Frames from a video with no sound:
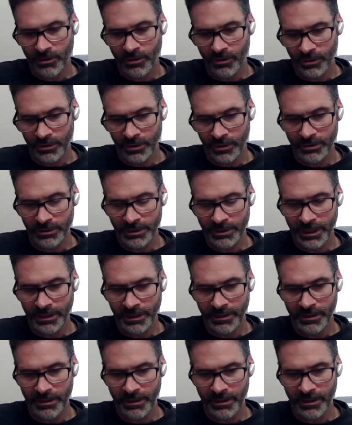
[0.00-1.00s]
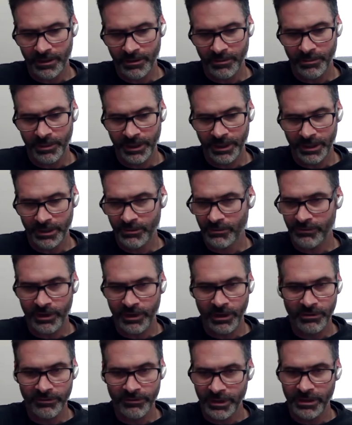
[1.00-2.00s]
corals and their ability to
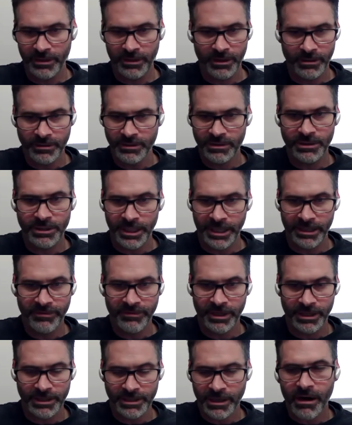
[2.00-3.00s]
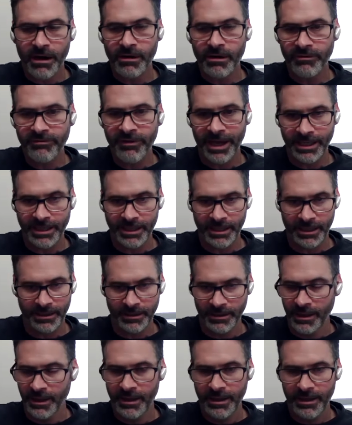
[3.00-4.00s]
evolve and their genetic variants are
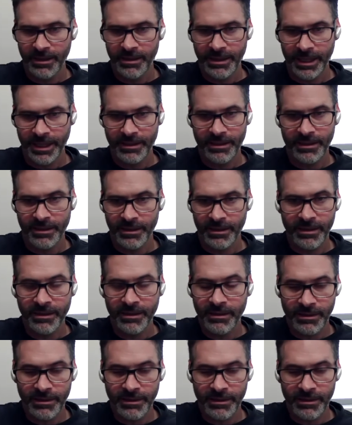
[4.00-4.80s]
finding that